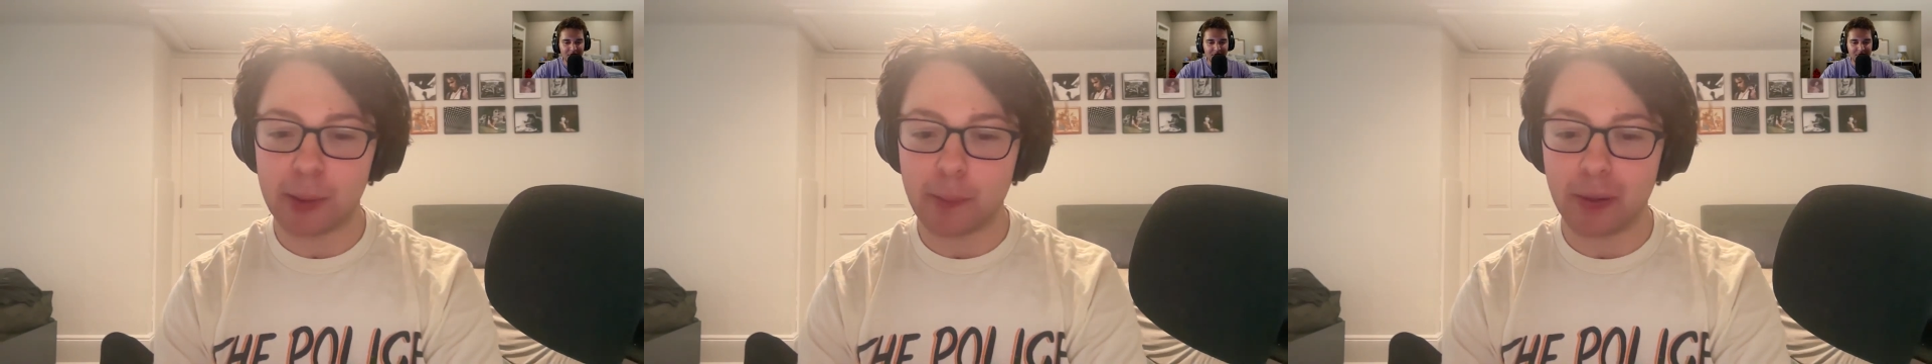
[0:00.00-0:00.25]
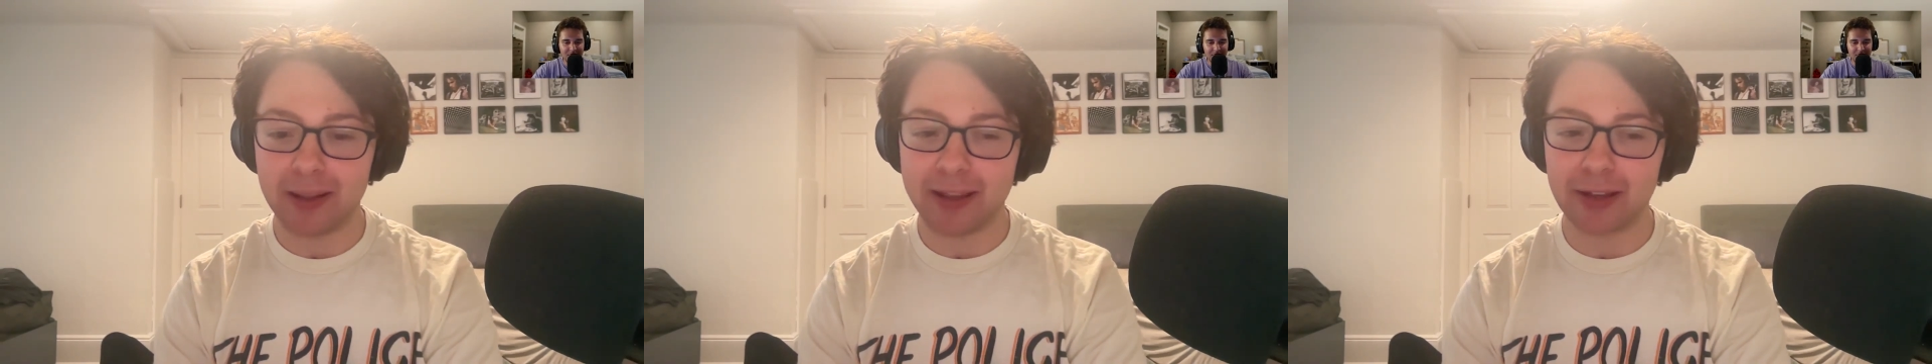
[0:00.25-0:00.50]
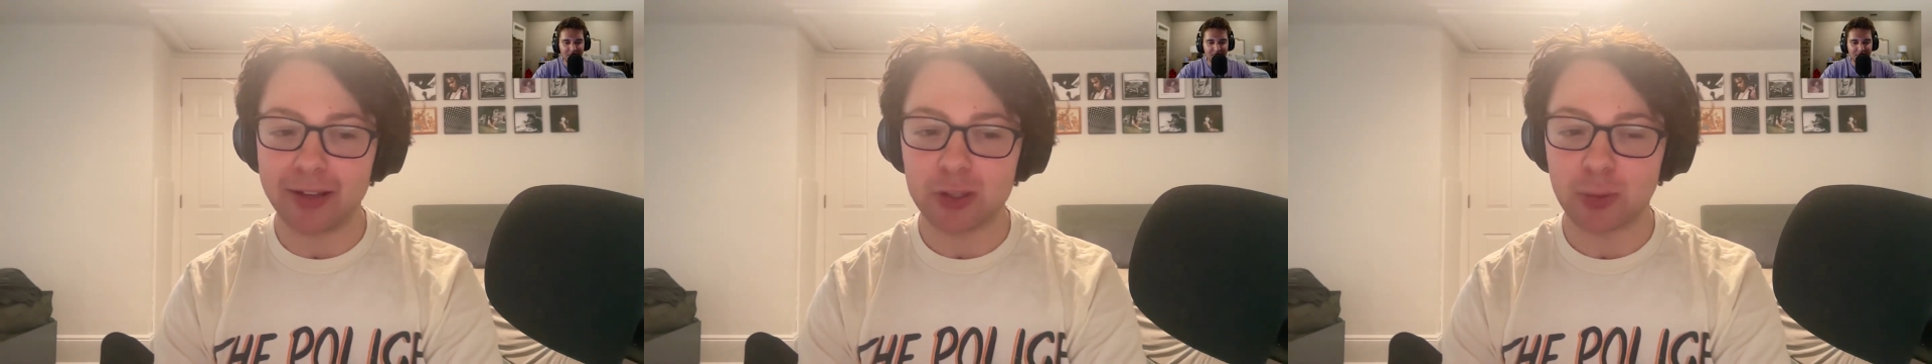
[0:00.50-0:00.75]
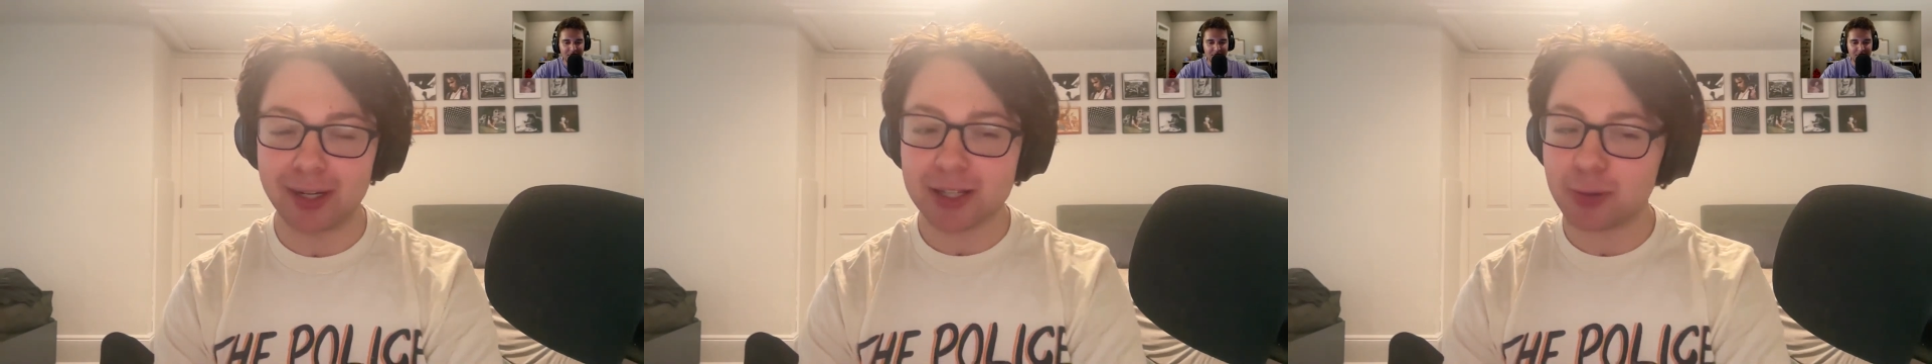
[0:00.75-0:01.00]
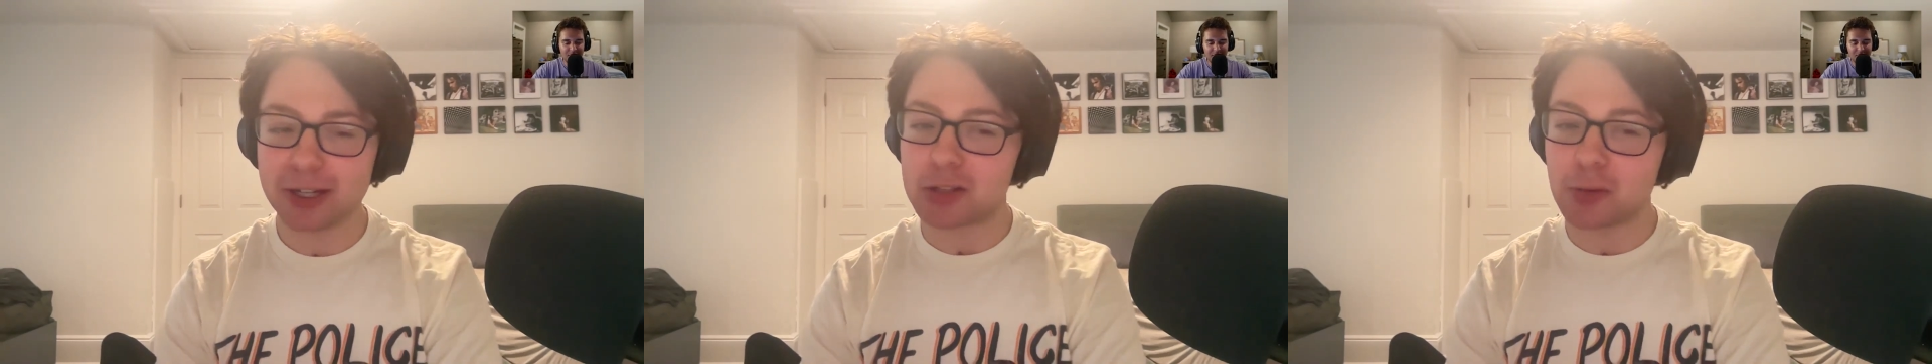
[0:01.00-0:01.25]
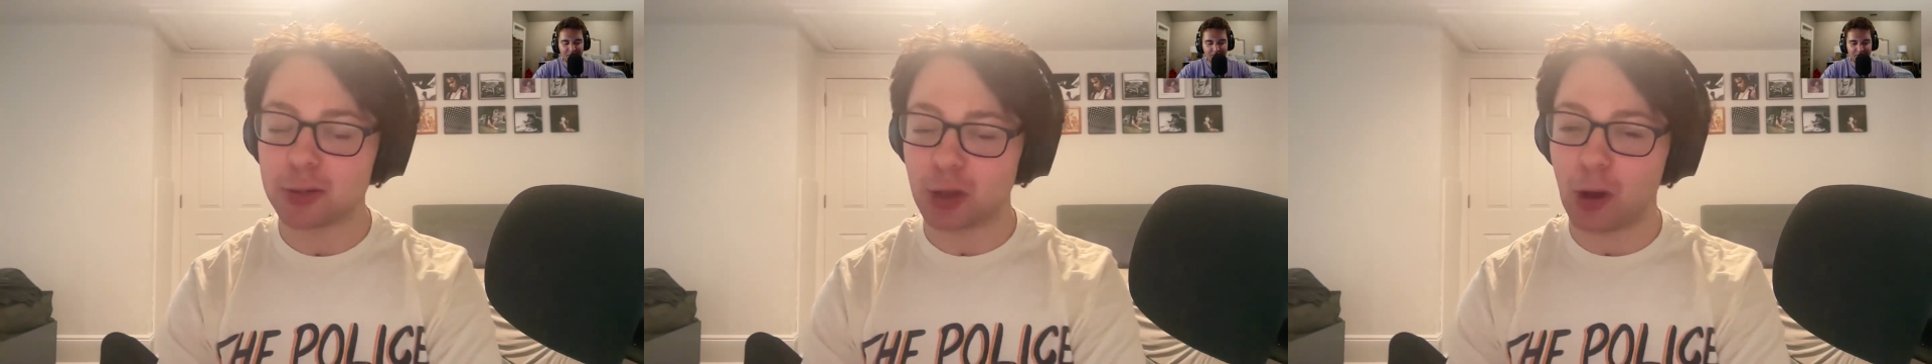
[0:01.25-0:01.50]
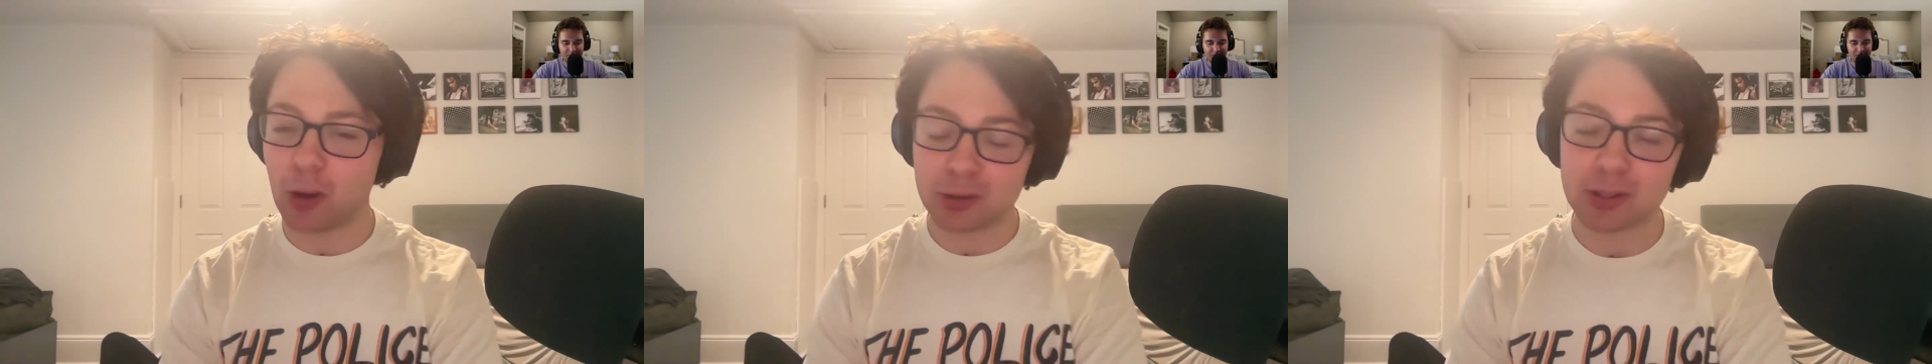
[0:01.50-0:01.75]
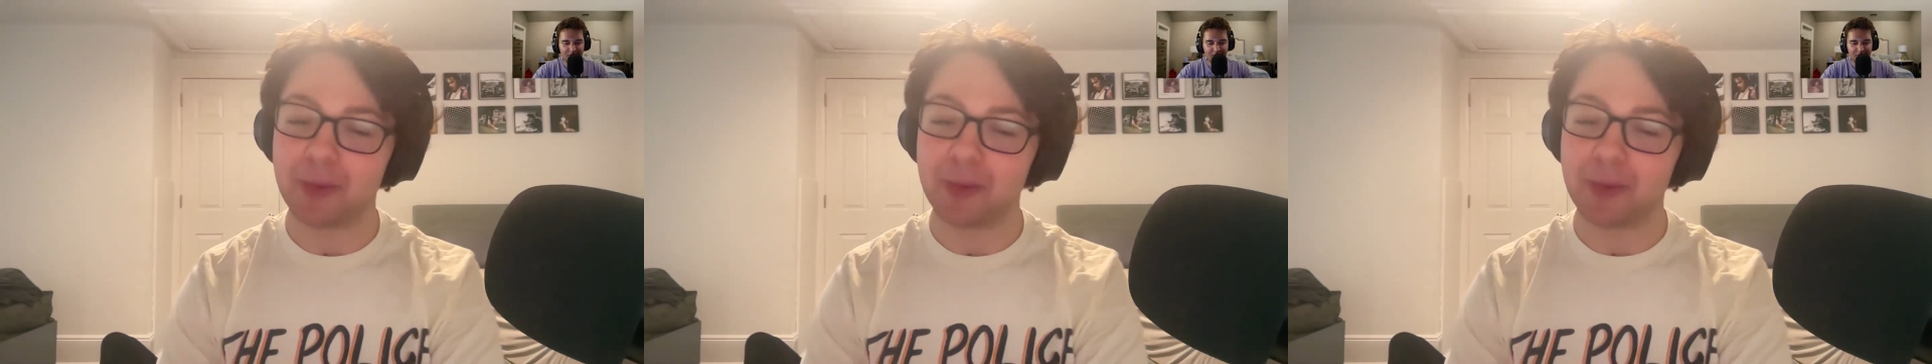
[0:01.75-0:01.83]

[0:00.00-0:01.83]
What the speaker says: but like 2022 is also